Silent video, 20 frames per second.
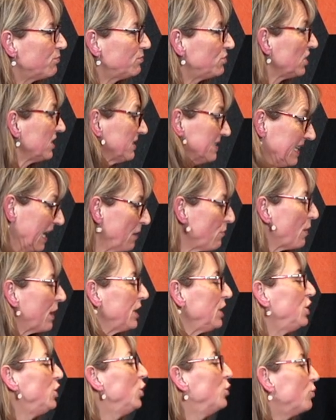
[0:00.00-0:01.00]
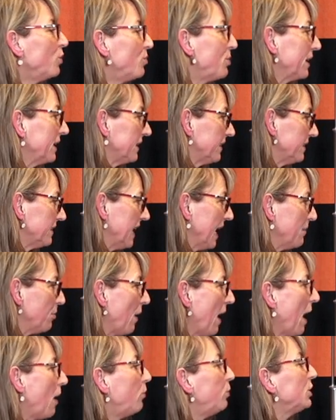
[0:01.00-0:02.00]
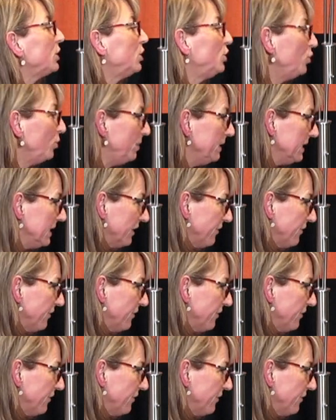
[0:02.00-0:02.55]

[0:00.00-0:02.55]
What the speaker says: just say what you will bring to the table. How will you be